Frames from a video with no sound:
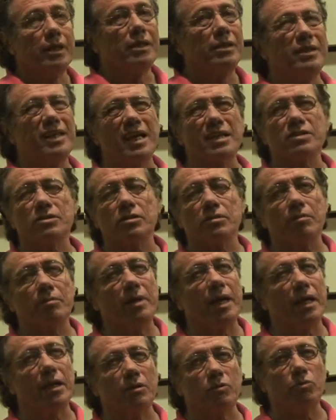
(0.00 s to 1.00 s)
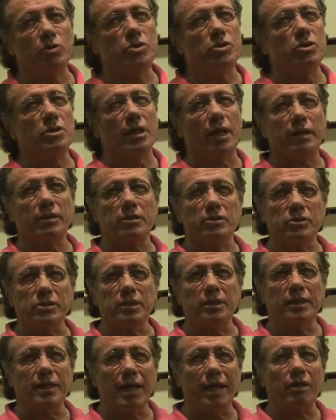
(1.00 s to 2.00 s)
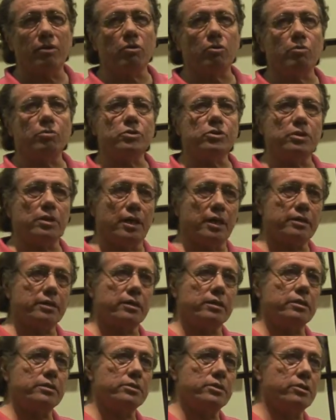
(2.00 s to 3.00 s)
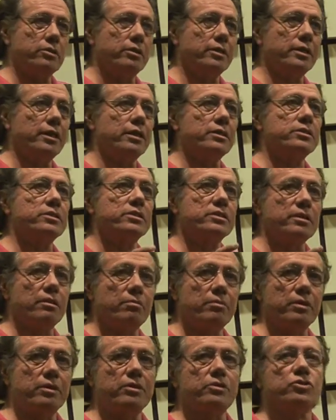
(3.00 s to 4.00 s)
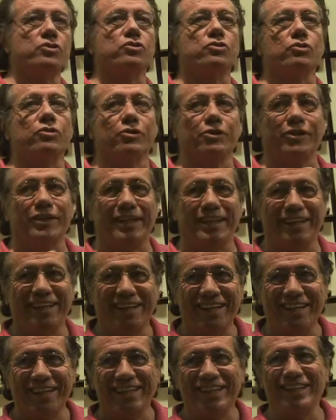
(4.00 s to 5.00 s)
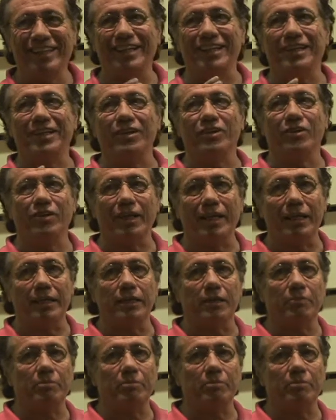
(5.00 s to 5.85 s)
that's, I mean, would you like to see that, or would you like to continue to get some of the story, you know, in there?